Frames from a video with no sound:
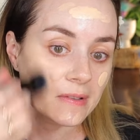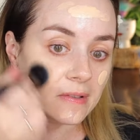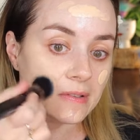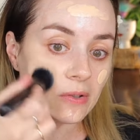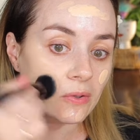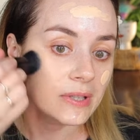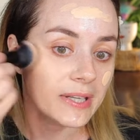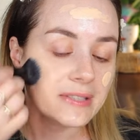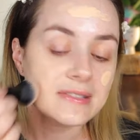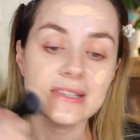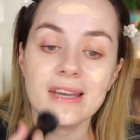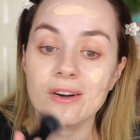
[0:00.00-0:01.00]
So
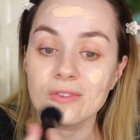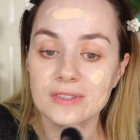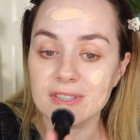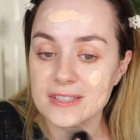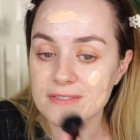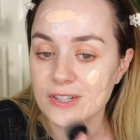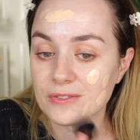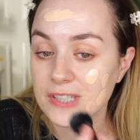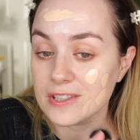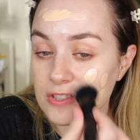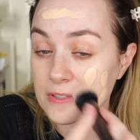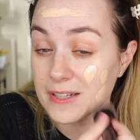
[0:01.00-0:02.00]
let's see how this
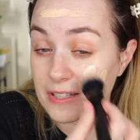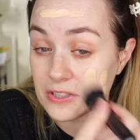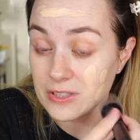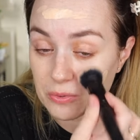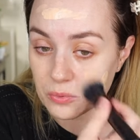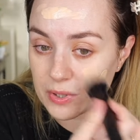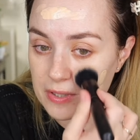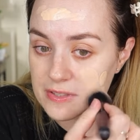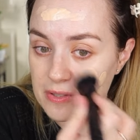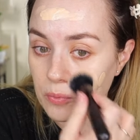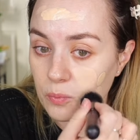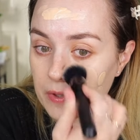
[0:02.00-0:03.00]
foundation actually
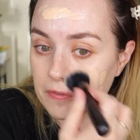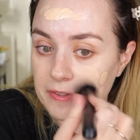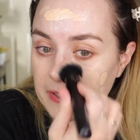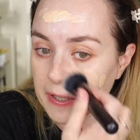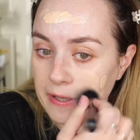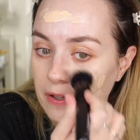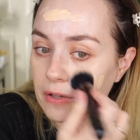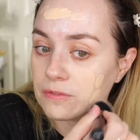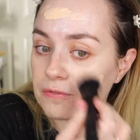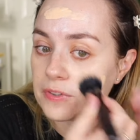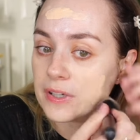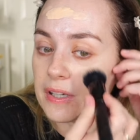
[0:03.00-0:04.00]
works with the
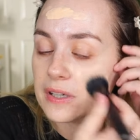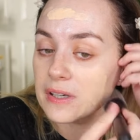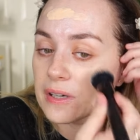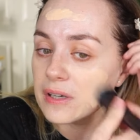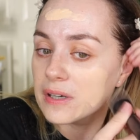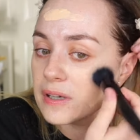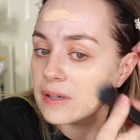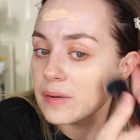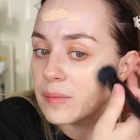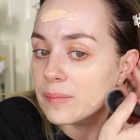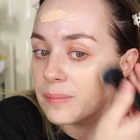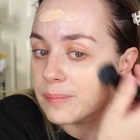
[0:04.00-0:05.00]
e.l.f.
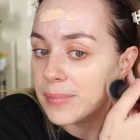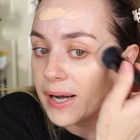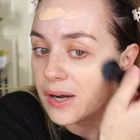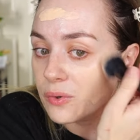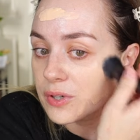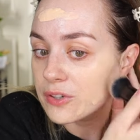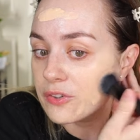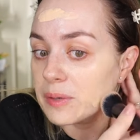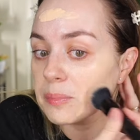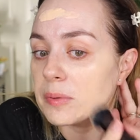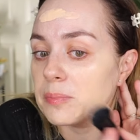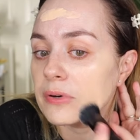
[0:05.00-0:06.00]
Power
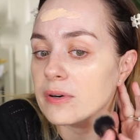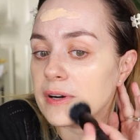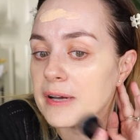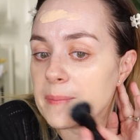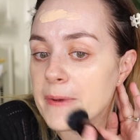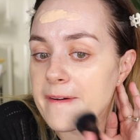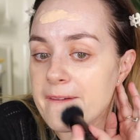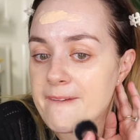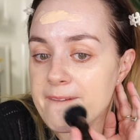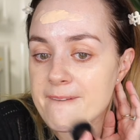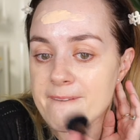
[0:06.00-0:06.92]
Grip Primer.